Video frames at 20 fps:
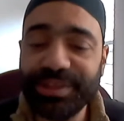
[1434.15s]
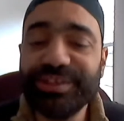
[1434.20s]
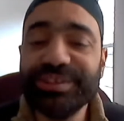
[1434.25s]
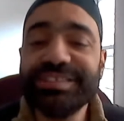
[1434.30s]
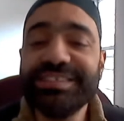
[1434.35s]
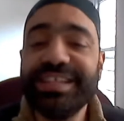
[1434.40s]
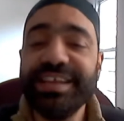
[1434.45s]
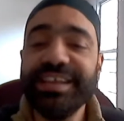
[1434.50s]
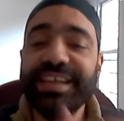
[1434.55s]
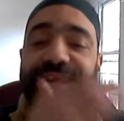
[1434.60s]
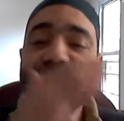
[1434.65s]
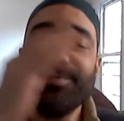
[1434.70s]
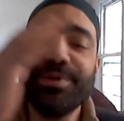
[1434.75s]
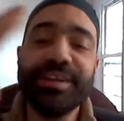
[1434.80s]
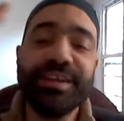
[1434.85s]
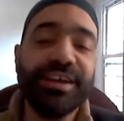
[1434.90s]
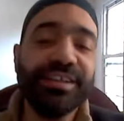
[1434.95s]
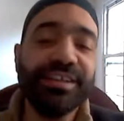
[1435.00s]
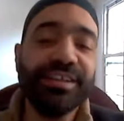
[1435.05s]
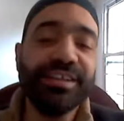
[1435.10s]
because then
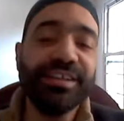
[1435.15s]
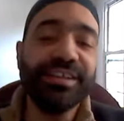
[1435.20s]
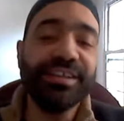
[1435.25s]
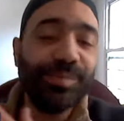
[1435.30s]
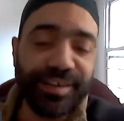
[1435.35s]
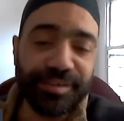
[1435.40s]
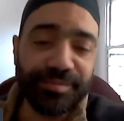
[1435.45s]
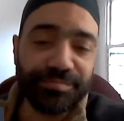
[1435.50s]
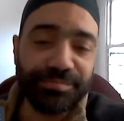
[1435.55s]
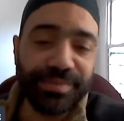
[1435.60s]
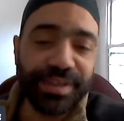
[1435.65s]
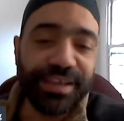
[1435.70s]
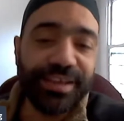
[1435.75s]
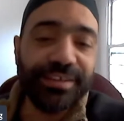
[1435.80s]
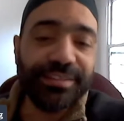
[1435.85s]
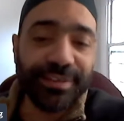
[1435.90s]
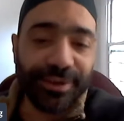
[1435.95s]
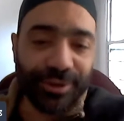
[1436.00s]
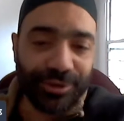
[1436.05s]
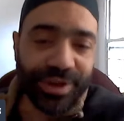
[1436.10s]
he went on to
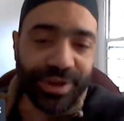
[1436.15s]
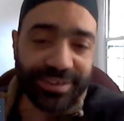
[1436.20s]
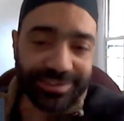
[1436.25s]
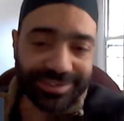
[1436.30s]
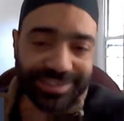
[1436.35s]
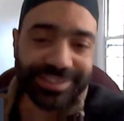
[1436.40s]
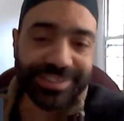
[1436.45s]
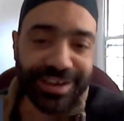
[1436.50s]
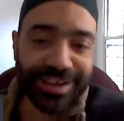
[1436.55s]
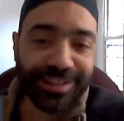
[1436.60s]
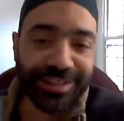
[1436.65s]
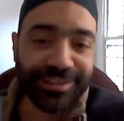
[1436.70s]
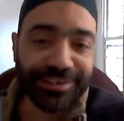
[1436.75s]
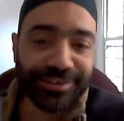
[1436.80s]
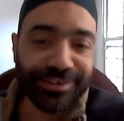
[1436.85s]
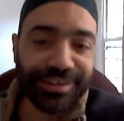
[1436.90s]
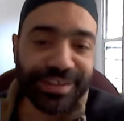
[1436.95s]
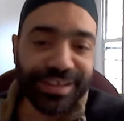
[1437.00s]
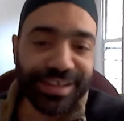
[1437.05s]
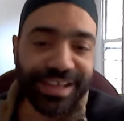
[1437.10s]
become the greatest
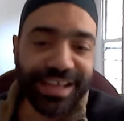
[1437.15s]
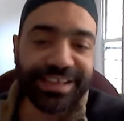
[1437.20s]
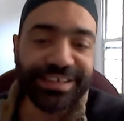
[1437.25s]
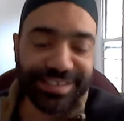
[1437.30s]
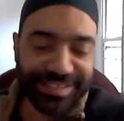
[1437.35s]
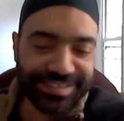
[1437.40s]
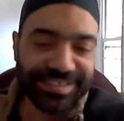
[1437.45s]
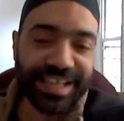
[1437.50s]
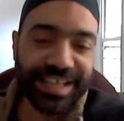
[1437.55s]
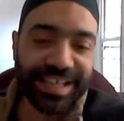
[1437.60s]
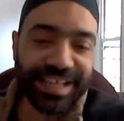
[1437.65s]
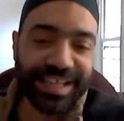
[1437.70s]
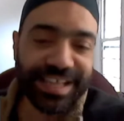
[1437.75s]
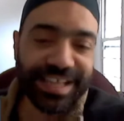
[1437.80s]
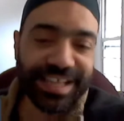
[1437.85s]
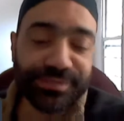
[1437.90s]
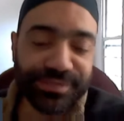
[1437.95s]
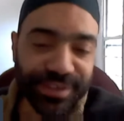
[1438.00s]
scholar in Islam,